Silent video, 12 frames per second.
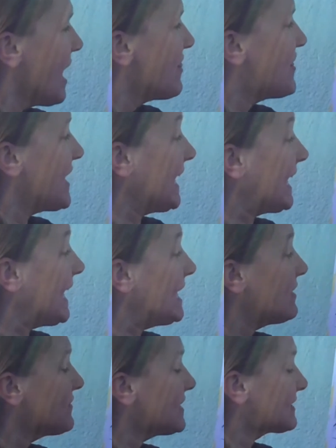The heat
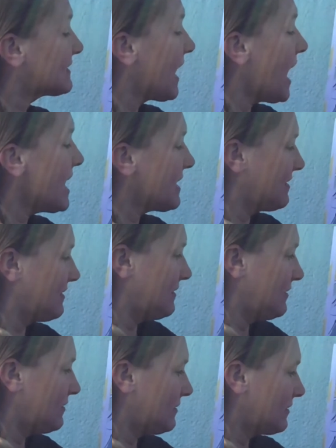of the sun.
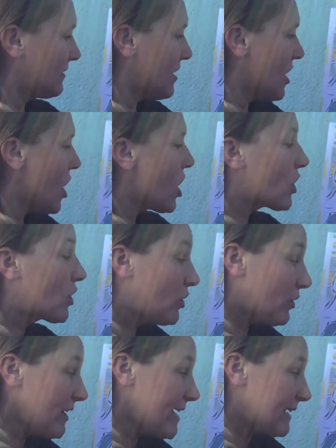
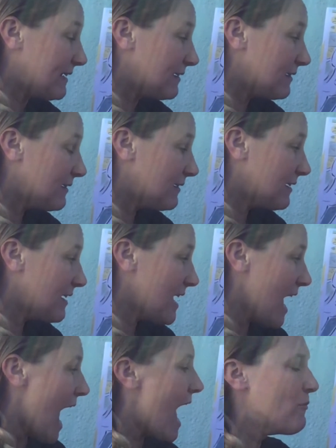Good.
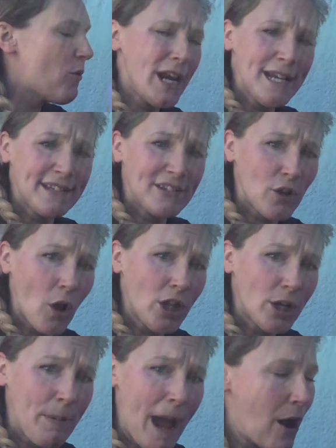And what is
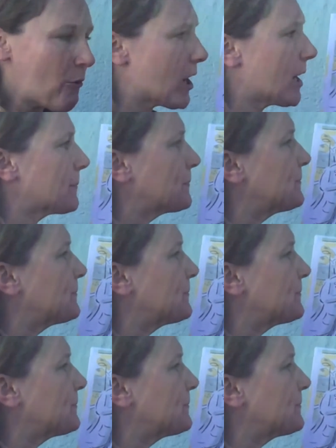solar power?